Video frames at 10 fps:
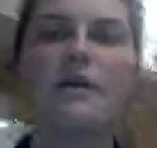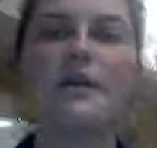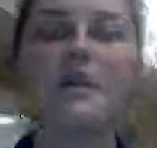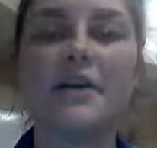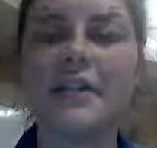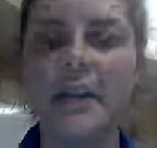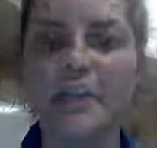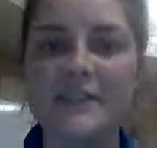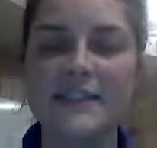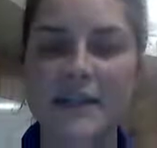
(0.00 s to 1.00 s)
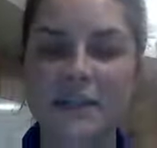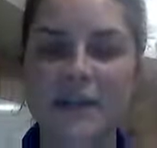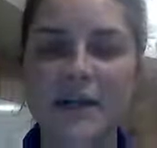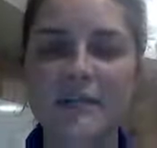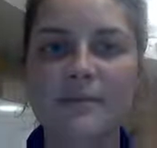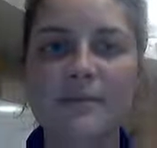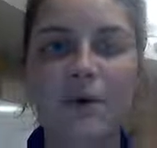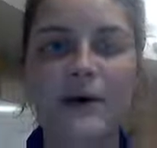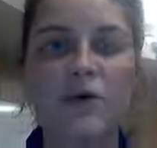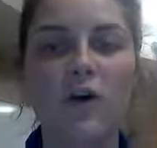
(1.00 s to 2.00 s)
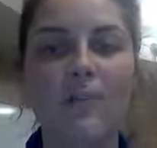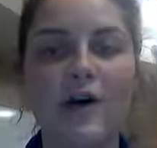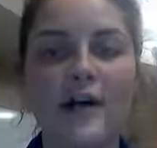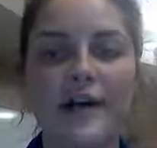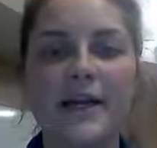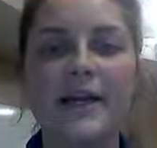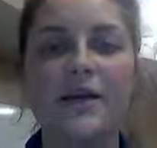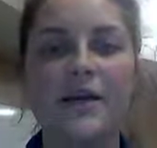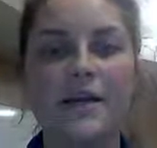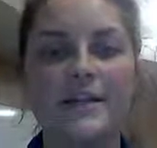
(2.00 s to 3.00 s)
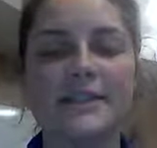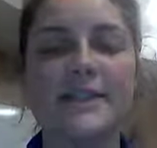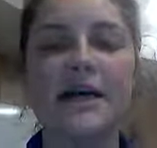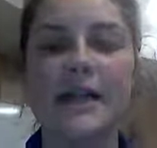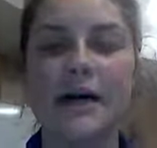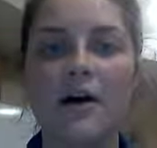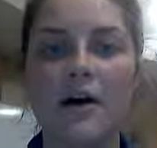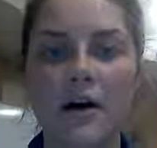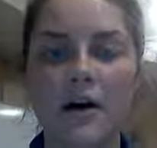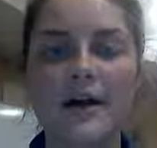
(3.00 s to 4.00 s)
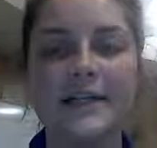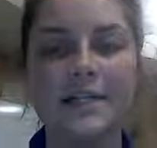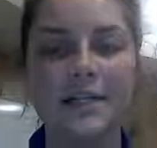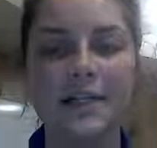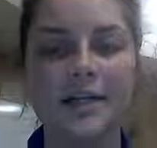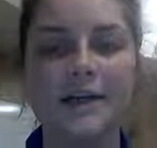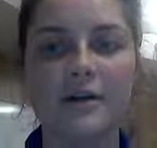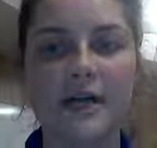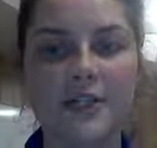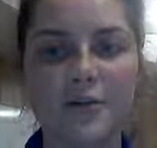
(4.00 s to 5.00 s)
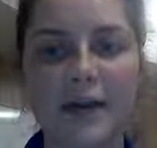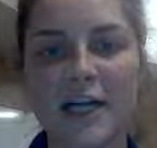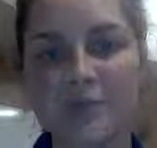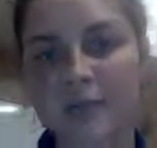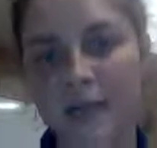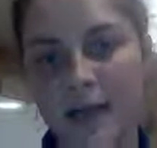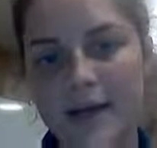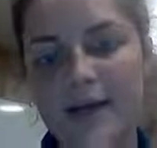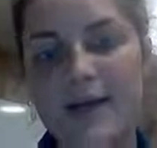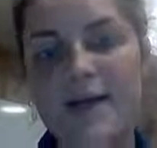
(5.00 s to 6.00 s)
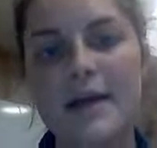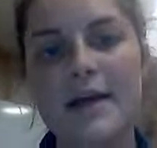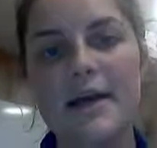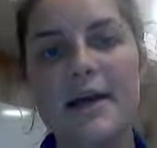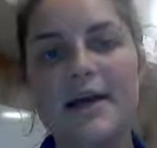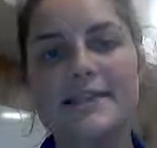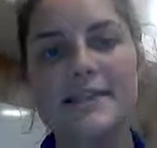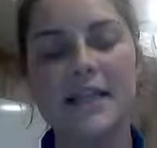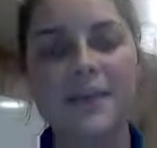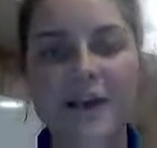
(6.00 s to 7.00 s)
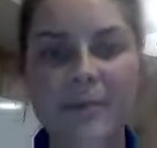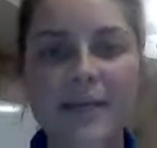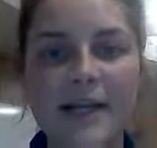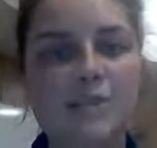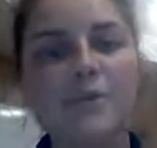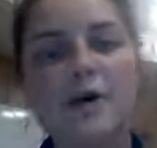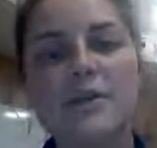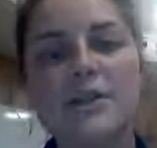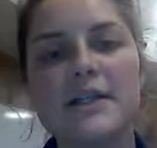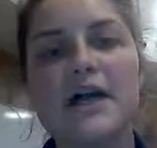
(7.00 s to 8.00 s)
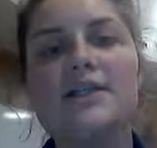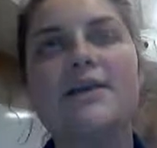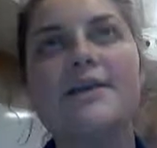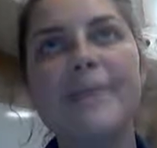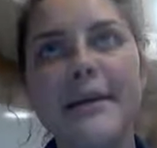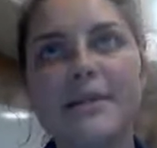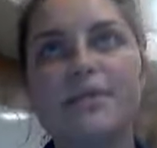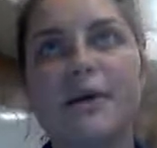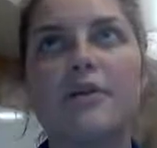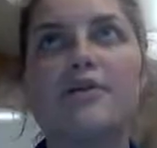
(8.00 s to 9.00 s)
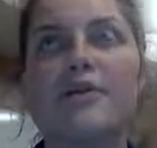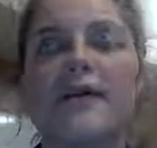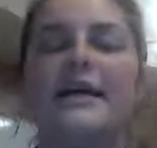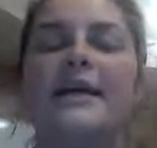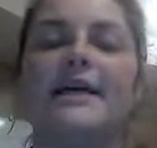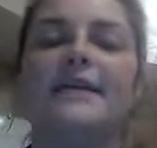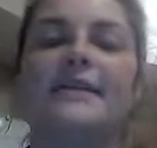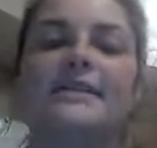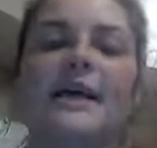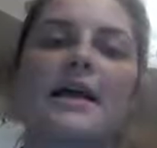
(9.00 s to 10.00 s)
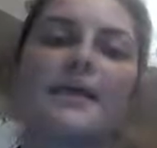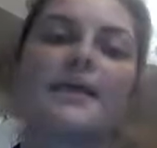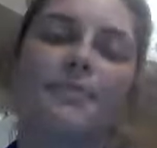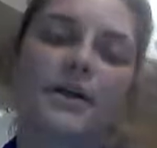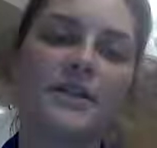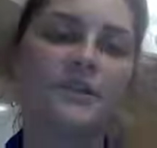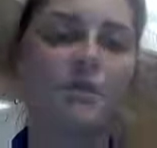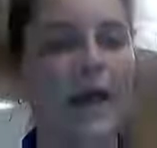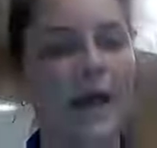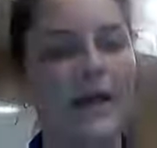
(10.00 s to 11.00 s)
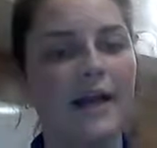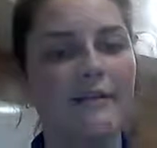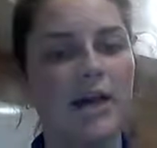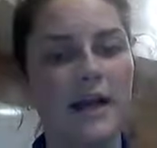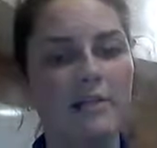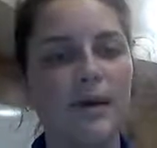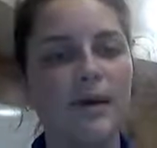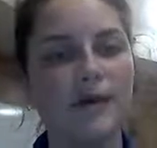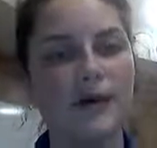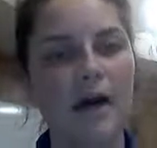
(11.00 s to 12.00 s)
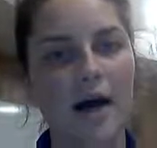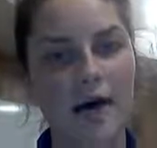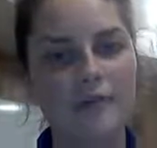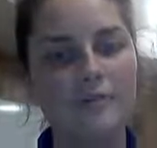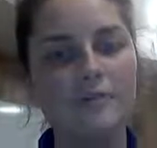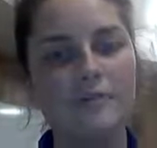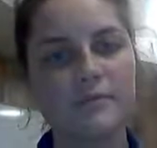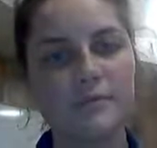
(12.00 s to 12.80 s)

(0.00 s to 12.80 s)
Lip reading: The third step of assessment before incorporating CLR into your classroom management plan is the 3Ps approach. Now, the 3Ps approach is the book's way of talking about how